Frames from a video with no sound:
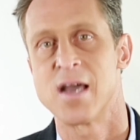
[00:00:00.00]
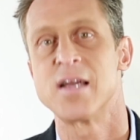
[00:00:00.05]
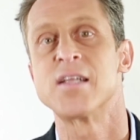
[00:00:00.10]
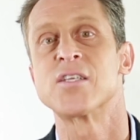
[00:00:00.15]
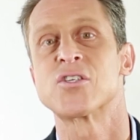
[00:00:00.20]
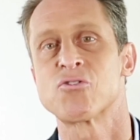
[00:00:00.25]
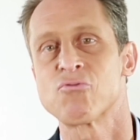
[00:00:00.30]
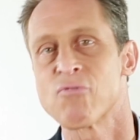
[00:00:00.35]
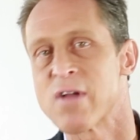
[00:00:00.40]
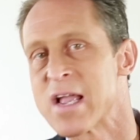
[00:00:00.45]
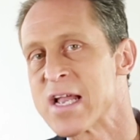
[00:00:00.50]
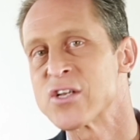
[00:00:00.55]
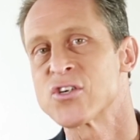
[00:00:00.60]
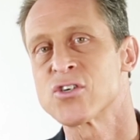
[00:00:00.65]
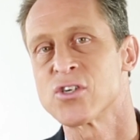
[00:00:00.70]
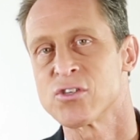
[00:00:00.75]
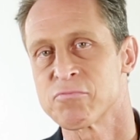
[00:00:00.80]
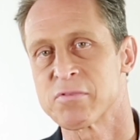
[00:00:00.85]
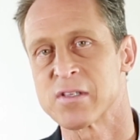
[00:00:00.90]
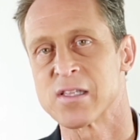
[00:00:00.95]
And his
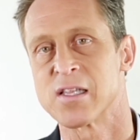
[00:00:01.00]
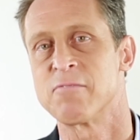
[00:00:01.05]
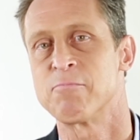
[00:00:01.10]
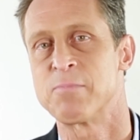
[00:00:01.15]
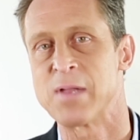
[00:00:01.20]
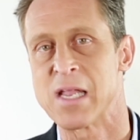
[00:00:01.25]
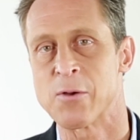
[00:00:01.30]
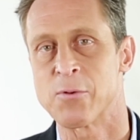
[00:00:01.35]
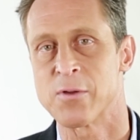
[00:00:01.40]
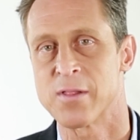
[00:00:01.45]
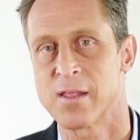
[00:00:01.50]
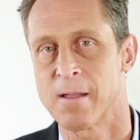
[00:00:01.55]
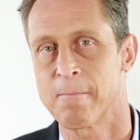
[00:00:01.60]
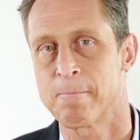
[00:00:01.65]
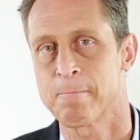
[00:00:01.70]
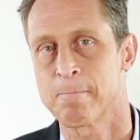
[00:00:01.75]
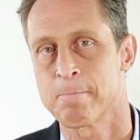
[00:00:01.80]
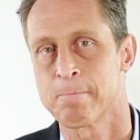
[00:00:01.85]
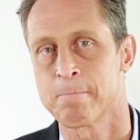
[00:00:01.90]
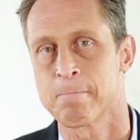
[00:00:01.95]
grandchildren loved being with him.